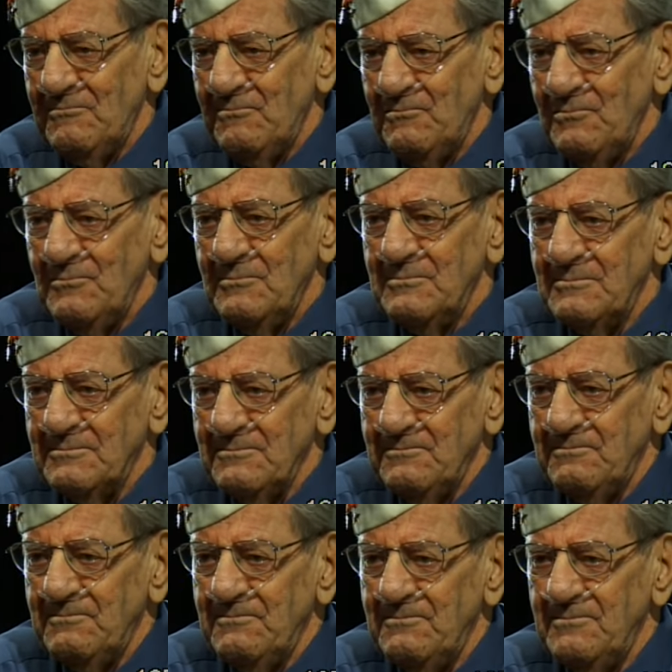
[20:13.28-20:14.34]
What did you think
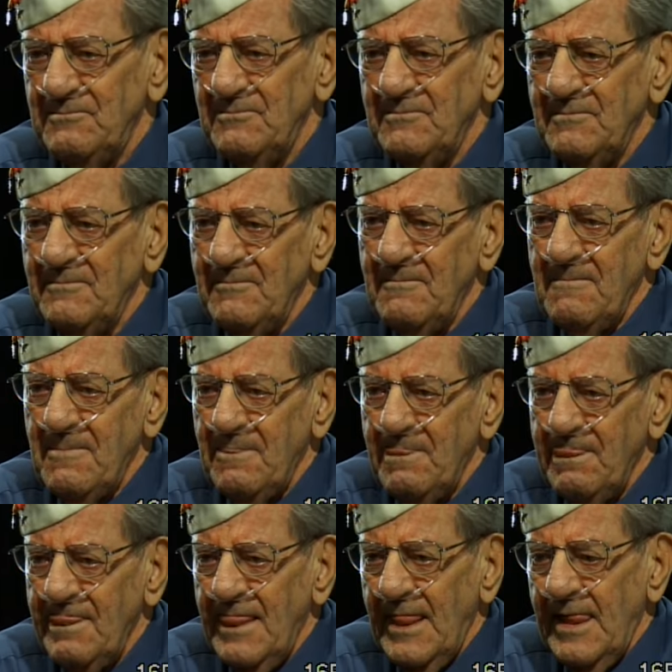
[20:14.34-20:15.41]
of the Australian troops
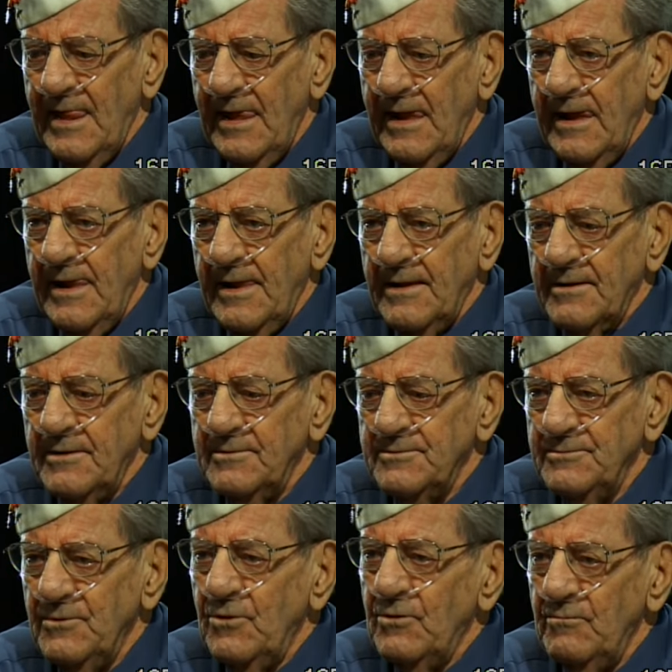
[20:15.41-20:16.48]
overall? You oh, think
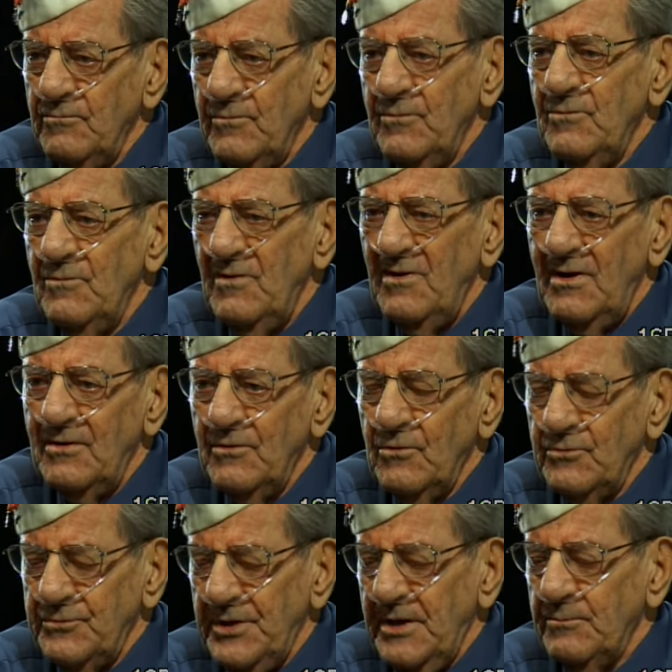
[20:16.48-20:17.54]
they helped? Oh, damn
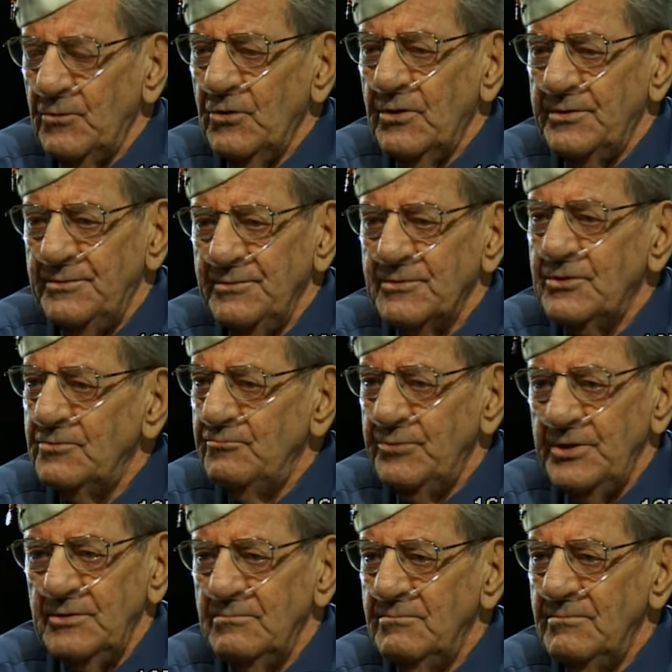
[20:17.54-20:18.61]
good. We couldn't beat them.
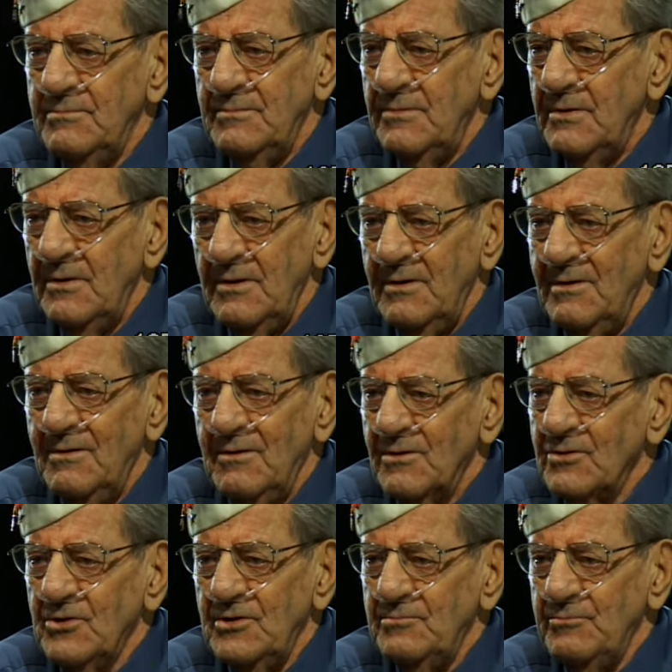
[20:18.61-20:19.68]
Couldn't
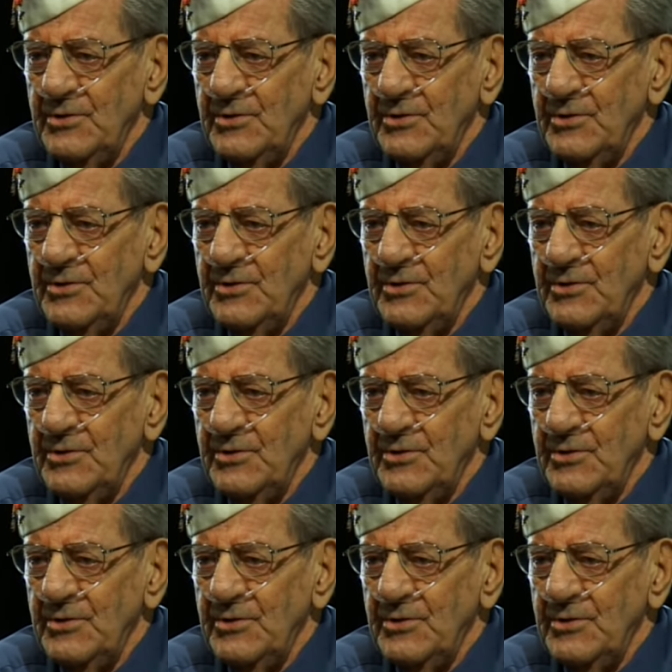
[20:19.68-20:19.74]
beat them.